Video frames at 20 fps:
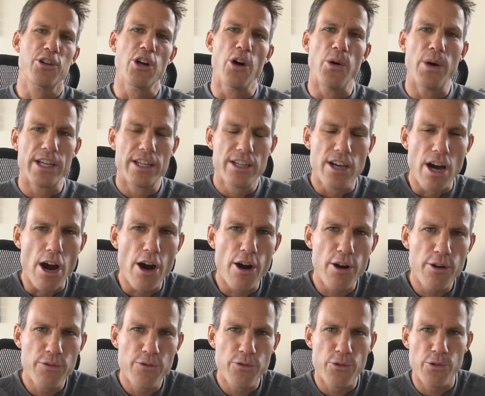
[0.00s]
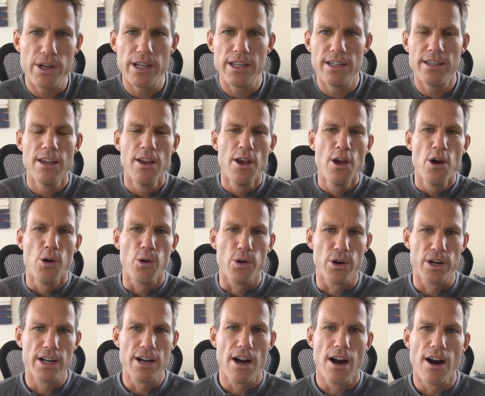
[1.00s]
going car-free or
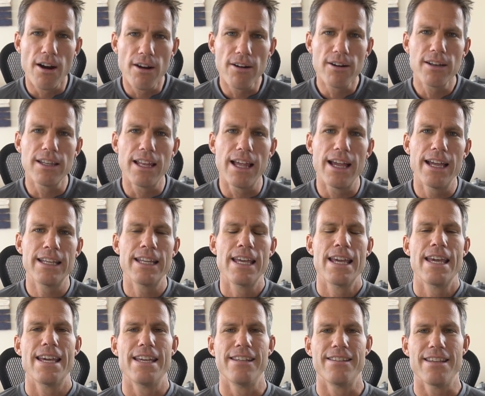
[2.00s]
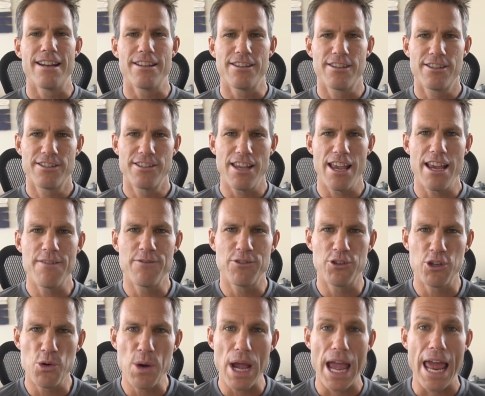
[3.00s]
car light is that it saves
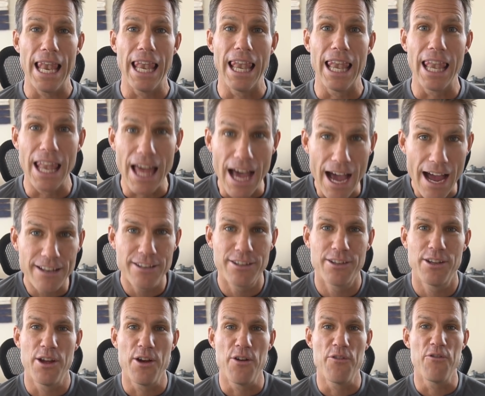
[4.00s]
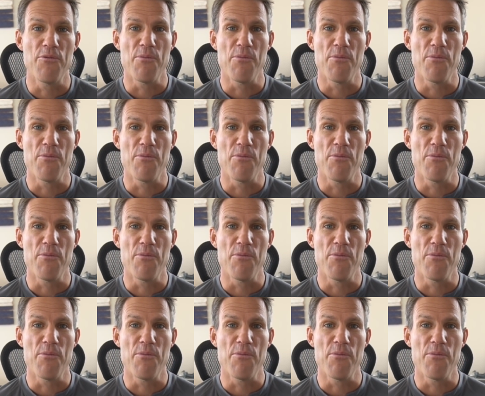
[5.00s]
you a lot of